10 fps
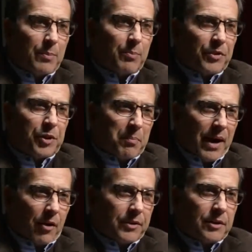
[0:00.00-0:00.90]
to be
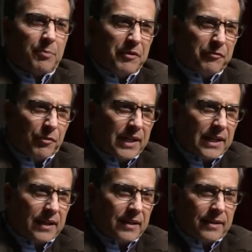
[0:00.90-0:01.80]
free,
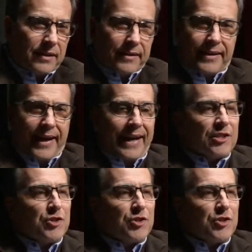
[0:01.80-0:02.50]
and it's the gospel.